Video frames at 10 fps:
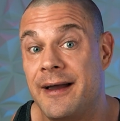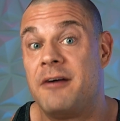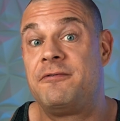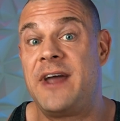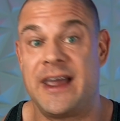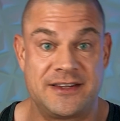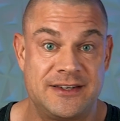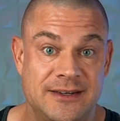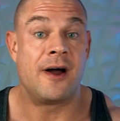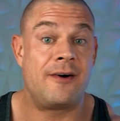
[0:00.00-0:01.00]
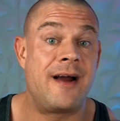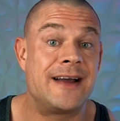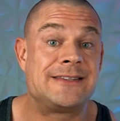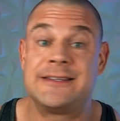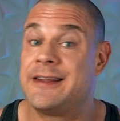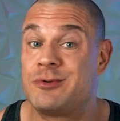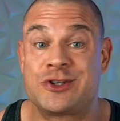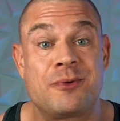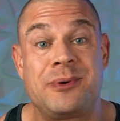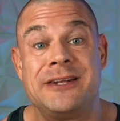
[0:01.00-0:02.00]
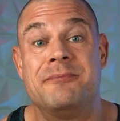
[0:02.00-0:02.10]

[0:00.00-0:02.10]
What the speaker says: effect. All right, that was a complete